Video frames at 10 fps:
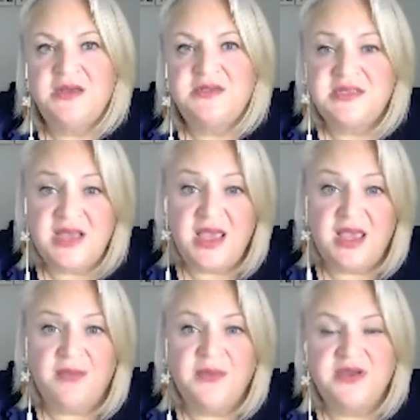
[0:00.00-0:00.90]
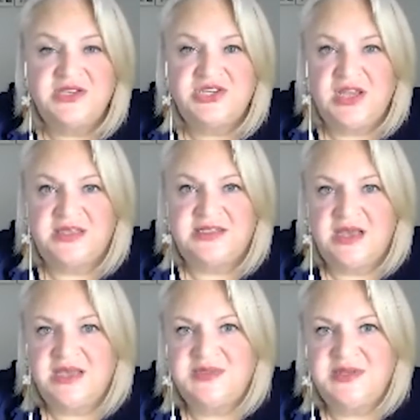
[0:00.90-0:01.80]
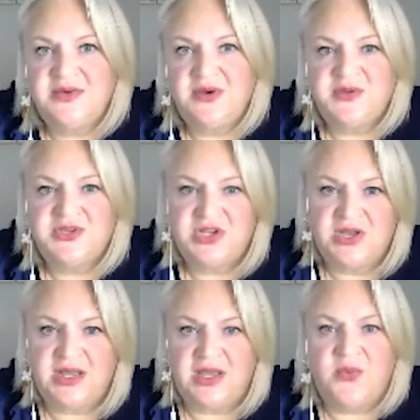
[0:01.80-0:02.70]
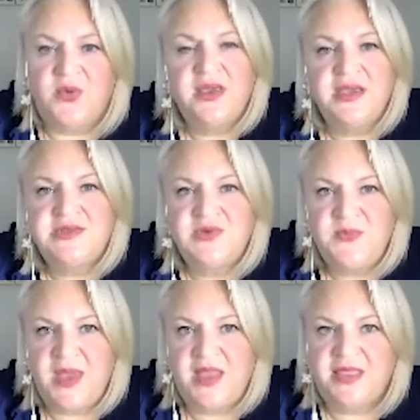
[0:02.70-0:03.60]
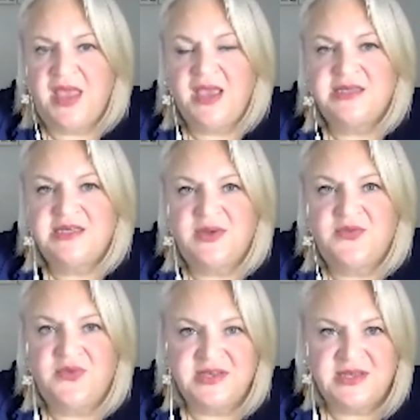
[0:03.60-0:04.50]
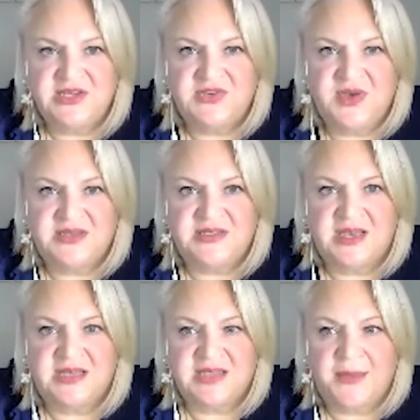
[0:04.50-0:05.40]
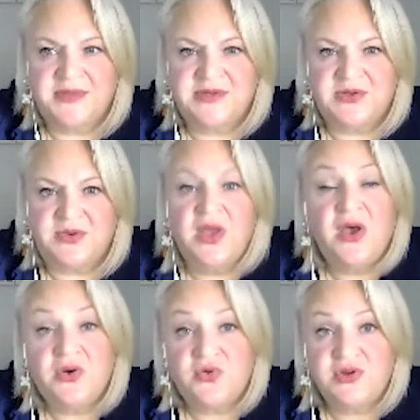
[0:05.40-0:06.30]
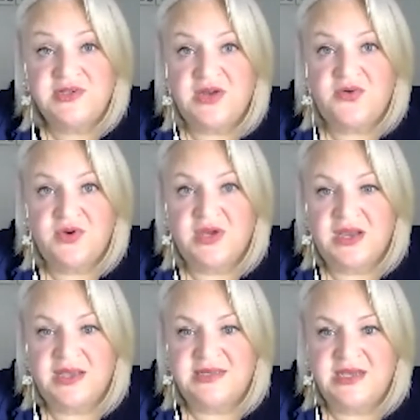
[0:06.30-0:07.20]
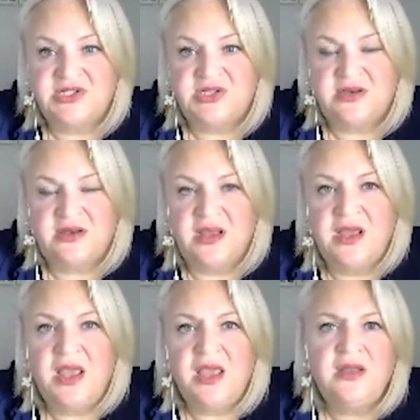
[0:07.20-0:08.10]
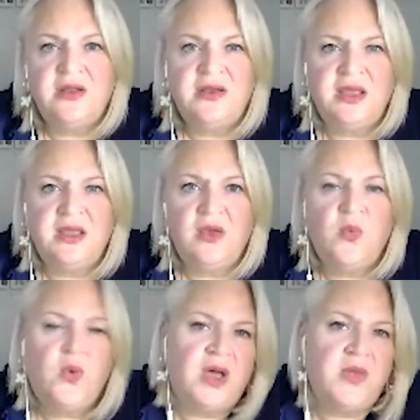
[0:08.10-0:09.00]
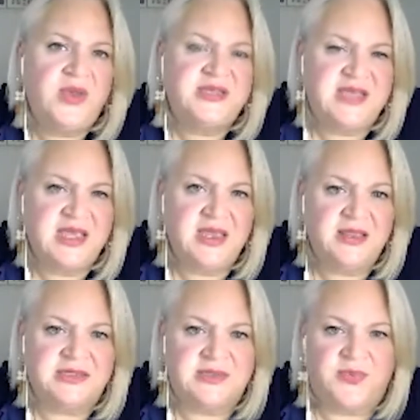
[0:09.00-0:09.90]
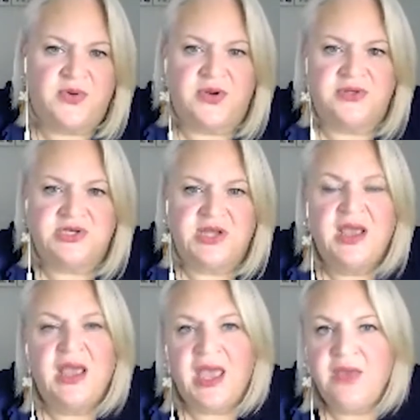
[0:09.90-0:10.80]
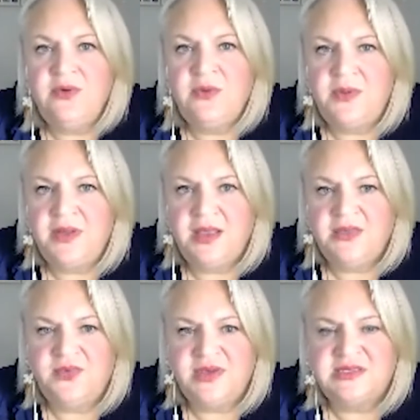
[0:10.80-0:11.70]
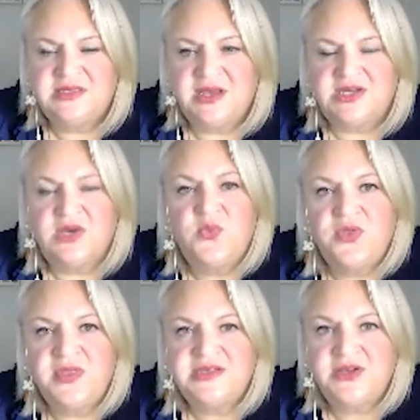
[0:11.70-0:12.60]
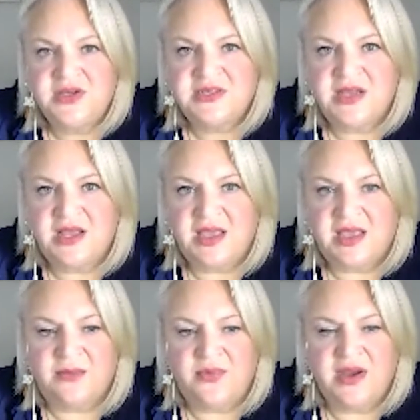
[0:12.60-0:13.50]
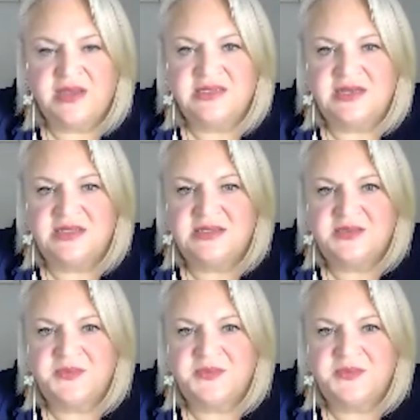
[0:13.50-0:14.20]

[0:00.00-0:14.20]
Today, I'm going to share the Science Museum Group's journey working to embed the academic research around Science Capital across our organisation, including why we're taking this approach, how we're applying the research and what this looks like in practice.